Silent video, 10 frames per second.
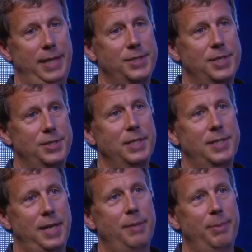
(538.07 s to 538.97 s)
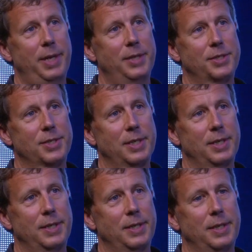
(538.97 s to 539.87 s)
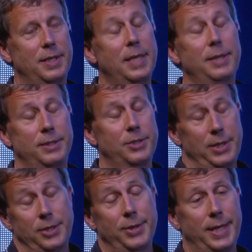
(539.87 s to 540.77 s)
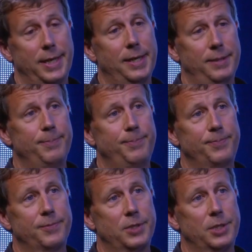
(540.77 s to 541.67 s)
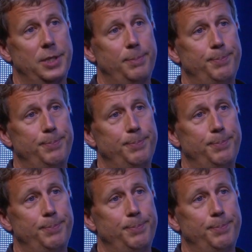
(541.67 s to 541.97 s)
existing tenant base. And, so I do what I can, for sure.